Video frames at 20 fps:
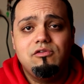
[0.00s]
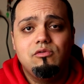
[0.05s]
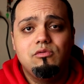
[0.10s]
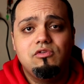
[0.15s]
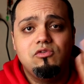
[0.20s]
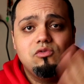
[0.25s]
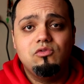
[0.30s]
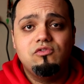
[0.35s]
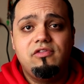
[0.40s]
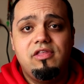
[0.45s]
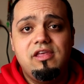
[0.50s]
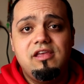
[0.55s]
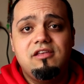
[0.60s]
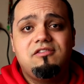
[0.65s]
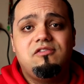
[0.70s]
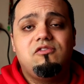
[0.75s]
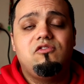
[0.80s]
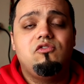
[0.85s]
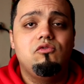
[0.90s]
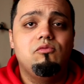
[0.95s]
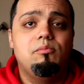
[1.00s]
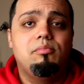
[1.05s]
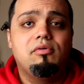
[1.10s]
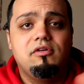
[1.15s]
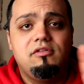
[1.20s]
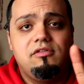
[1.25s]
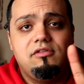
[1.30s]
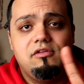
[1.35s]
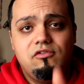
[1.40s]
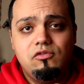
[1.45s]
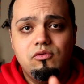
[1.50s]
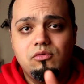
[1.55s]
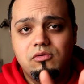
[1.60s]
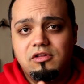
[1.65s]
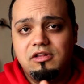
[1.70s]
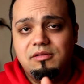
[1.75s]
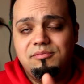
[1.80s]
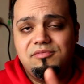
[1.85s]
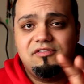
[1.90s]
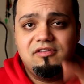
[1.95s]
that you'd use this to put the two
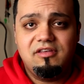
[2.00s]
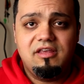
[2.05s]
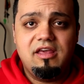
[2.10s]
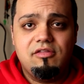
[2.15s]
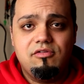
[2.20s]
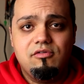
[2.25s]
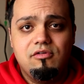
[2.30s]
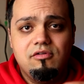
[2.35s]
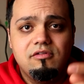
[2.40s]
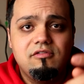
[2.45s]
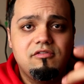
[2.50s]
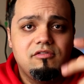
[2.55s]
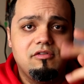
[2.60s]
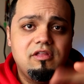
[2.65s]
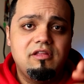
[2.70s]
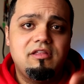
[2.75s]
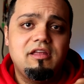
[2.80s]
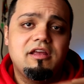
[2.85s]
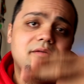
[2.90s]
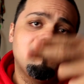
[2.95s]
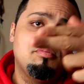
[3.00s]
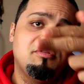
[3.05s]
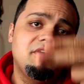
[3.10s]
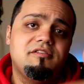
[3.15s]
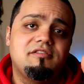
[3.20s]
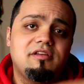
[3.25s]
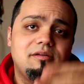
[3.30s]
clips together so that they could play